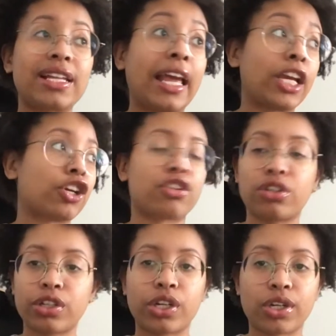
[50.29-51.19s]
Like
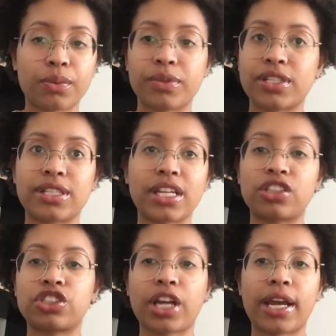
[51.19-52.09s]
earlier it was
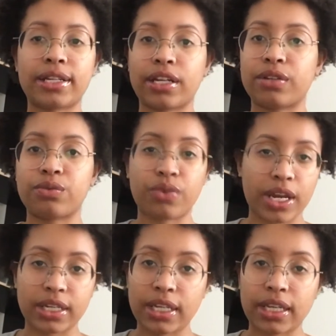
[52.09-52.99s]
sunshine and
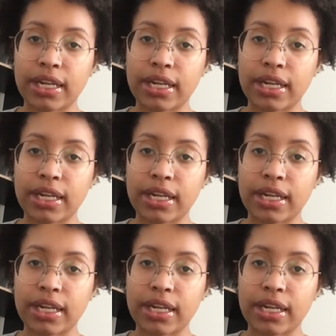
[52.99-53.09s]
raining and